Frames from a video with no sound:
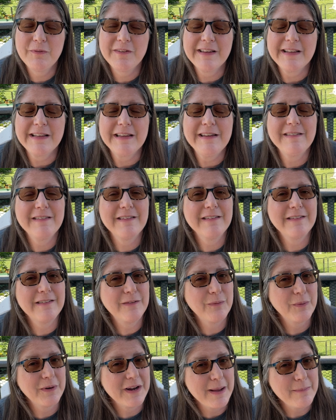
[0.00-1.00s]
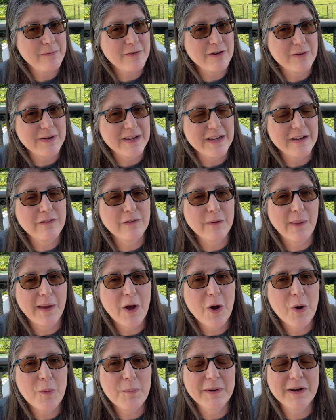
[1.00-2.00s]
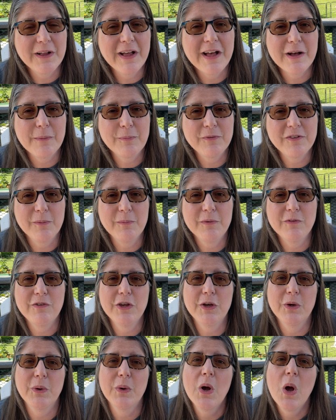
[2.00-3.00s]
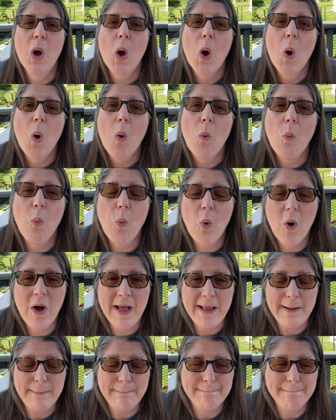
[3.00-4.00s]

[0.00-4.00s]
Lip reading: At least this is what I'm doing, so I hope it'll help some of you. 1,